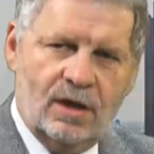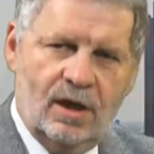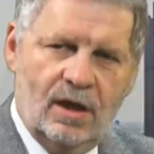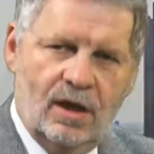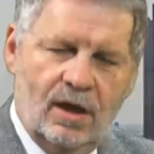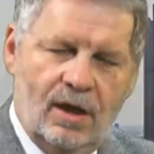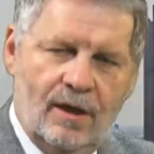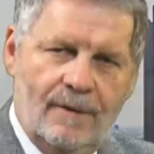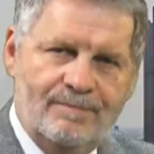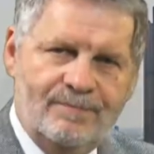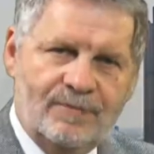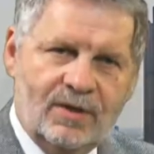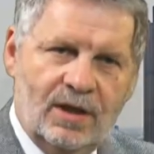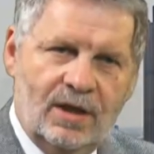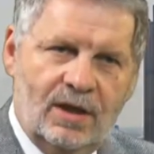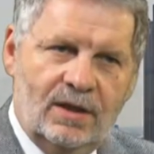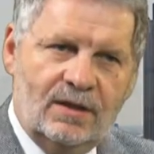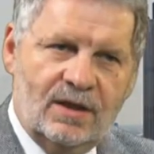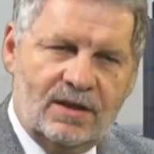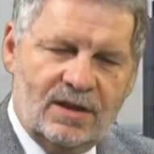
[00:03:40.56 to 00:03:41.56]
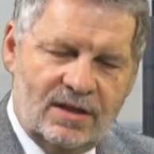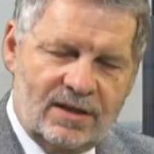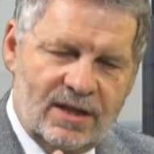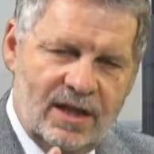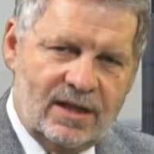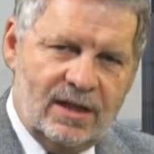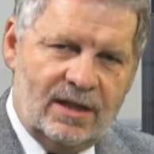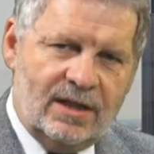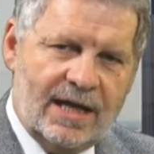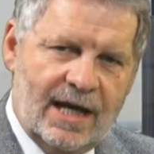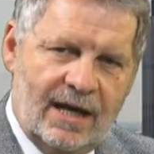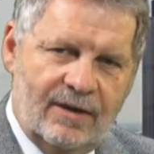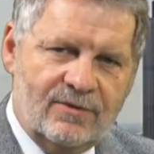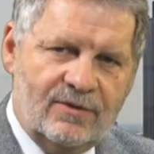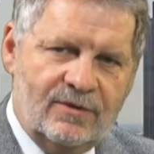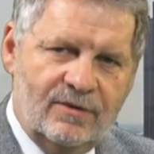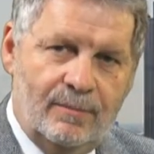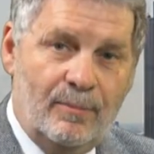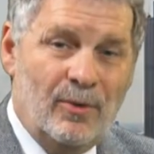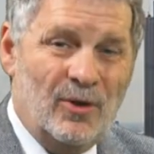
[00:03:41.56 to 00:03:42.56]
Um, does it take
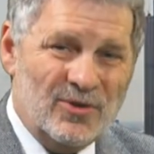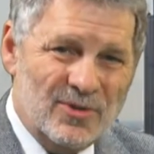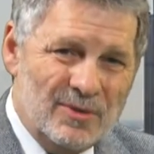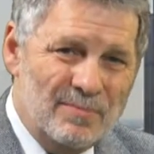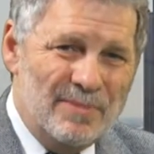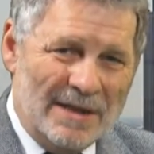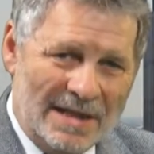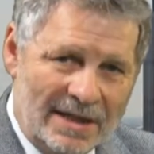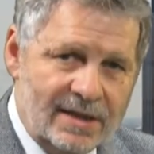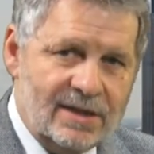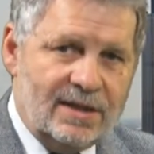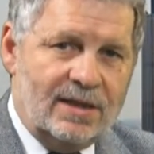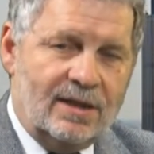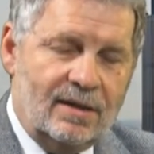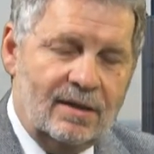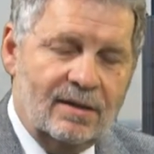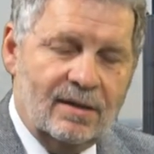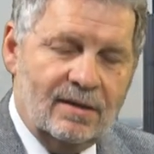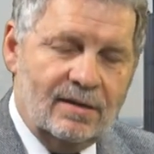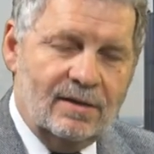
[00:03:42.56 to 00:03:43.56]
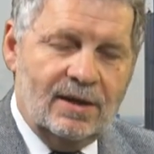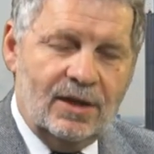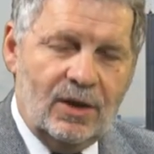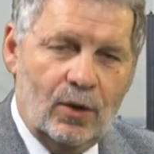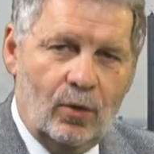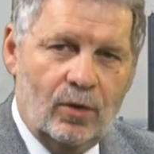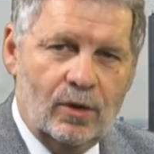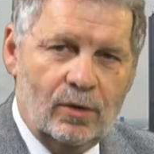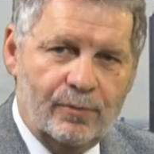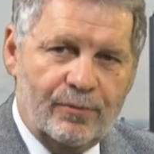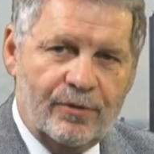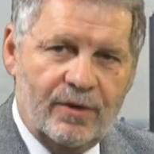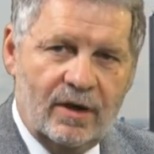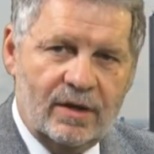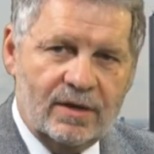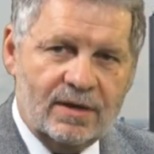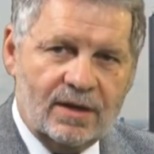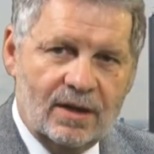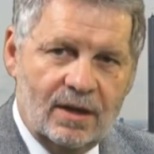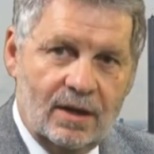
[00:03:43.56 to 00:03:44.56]
account of the possibility that the oil
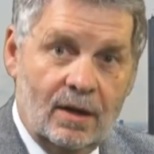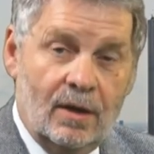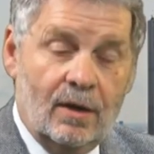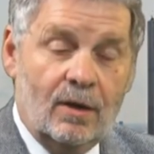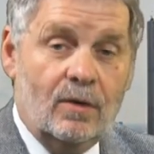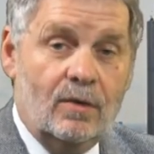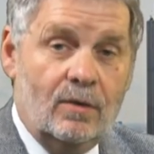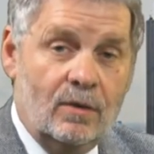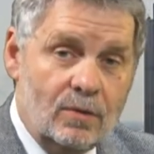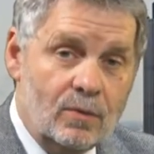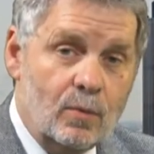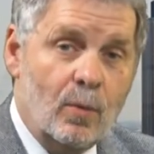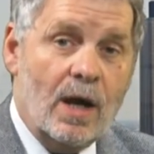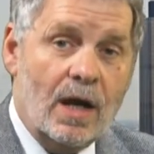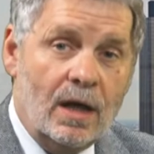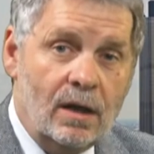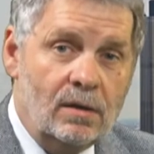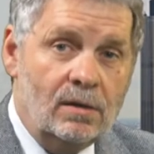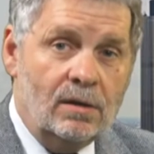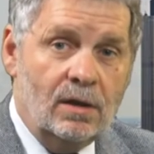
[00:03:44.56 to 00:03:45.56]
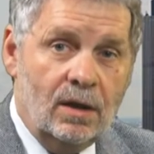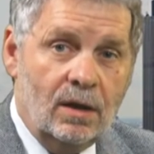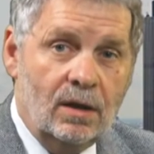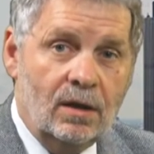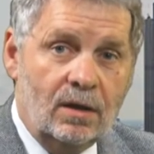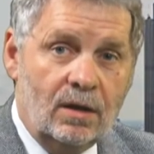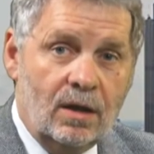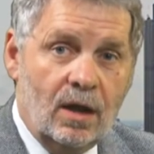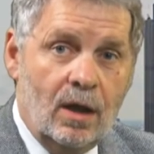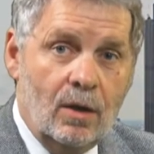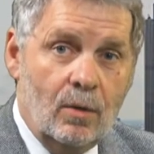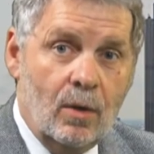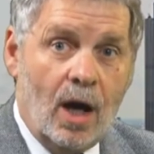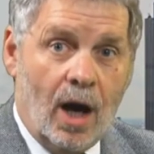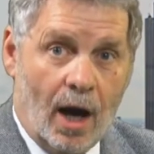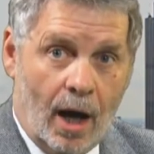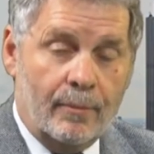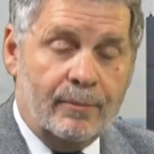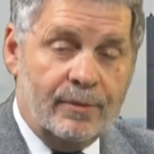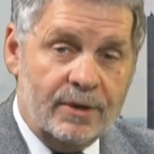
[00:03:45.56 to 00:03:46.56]
price could well go
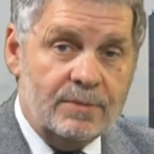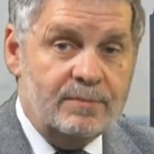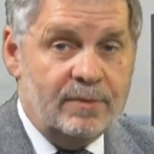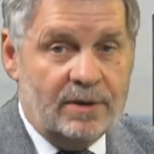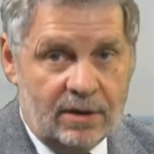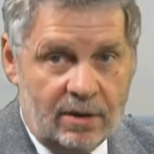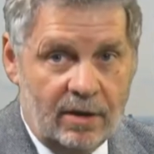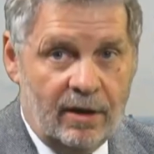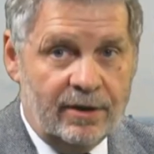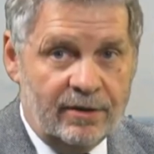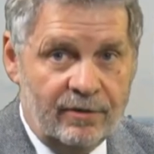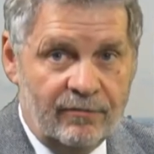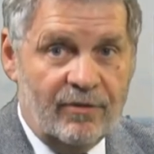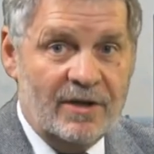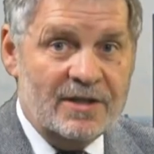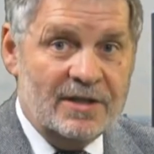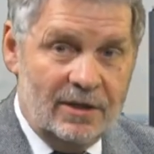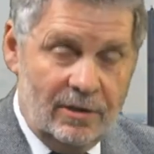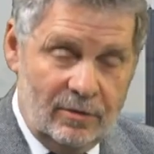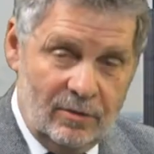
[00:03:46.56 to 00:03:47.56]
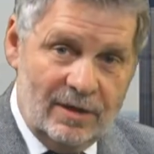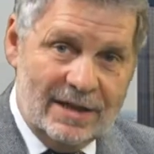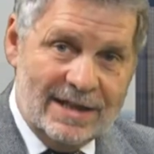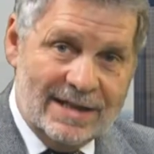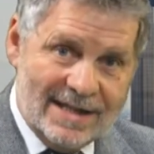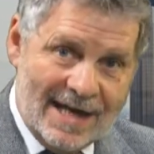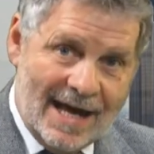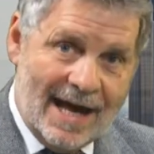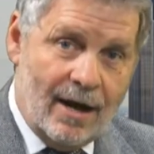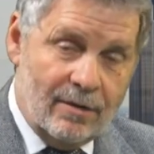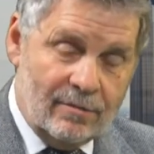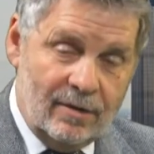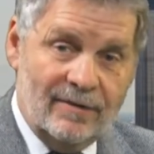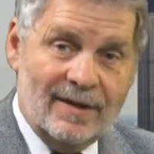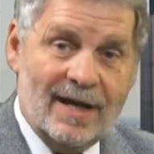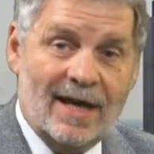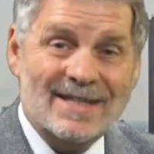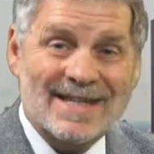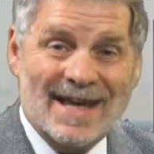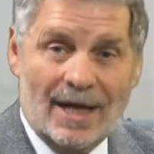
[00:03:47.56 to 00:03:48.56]
up? It's been going resolutely down,
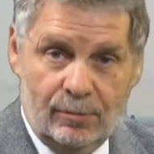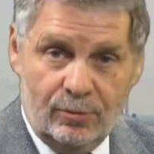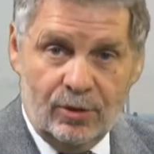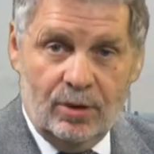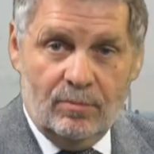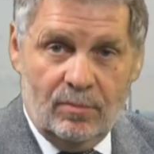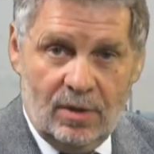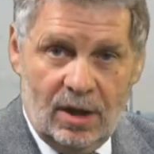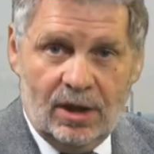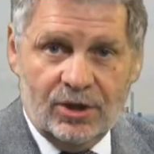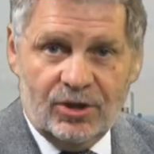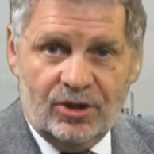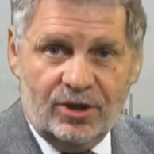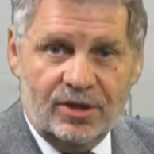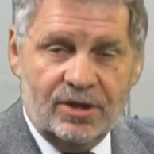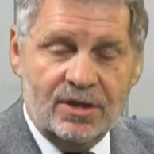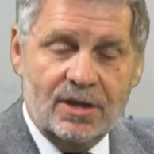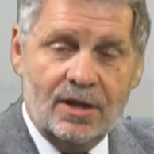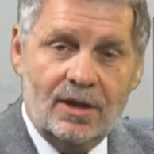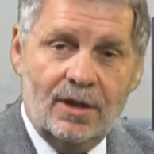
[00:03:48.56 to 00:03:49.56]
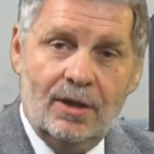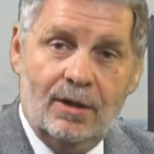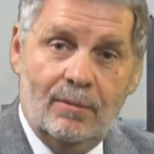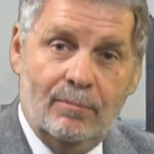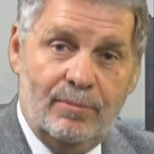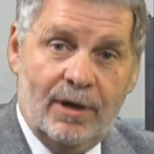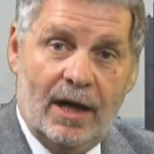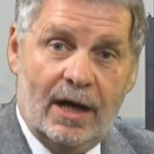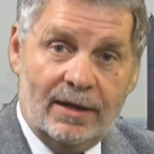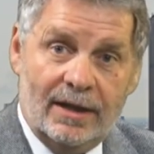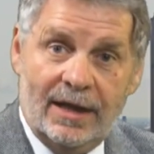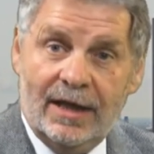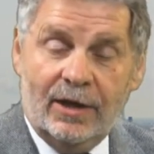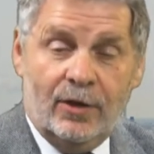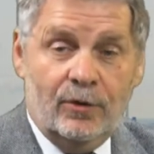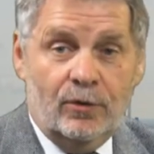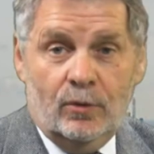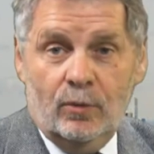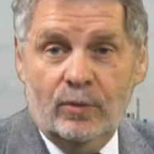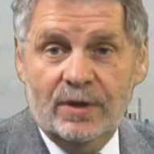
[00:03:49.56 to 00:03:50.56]
and that's helped your margins, but it
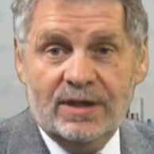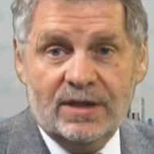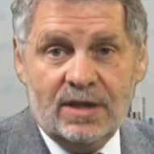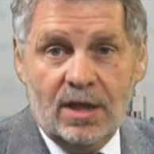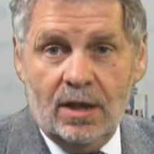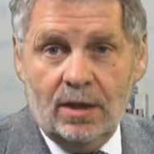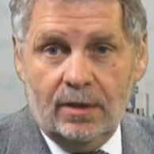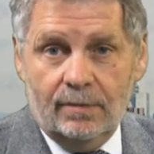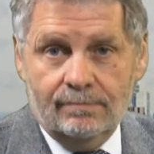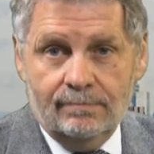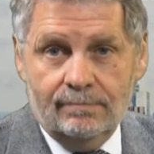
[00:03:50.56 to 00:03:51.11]
could always turn.